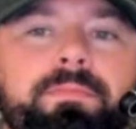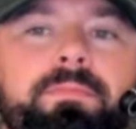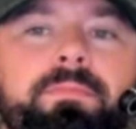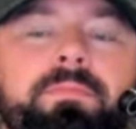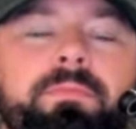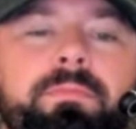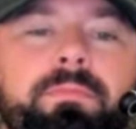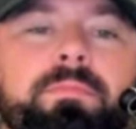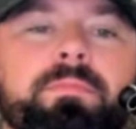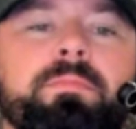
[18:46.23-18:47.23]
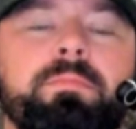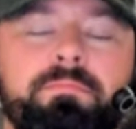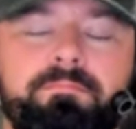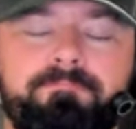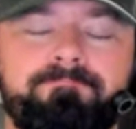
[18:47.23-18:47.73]

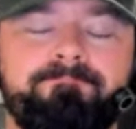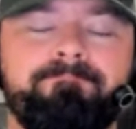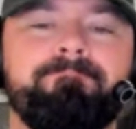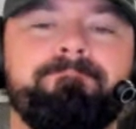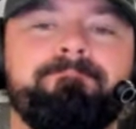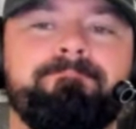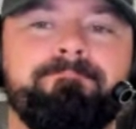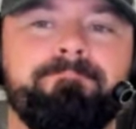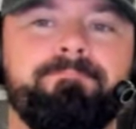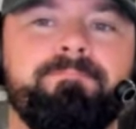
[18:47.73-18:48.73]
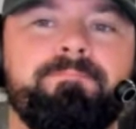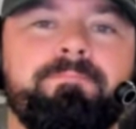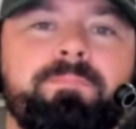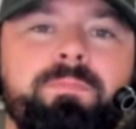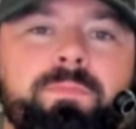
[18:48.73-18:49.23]

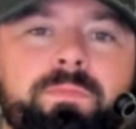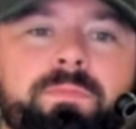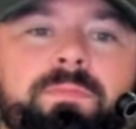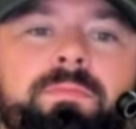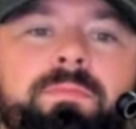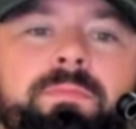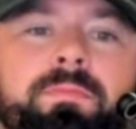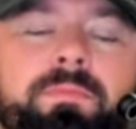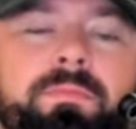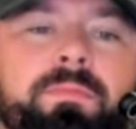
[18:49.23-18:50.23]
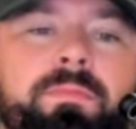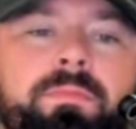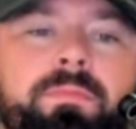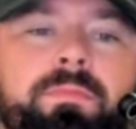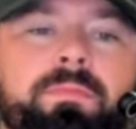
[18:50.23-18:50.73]

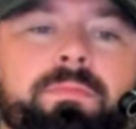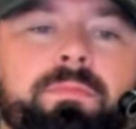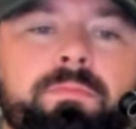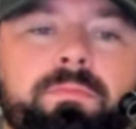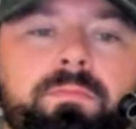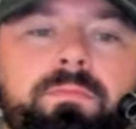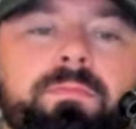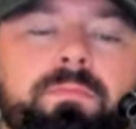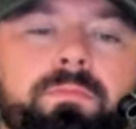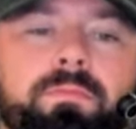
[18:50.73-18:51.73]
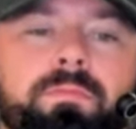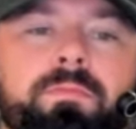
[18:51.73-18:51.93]
No words are spoken by the person on screen.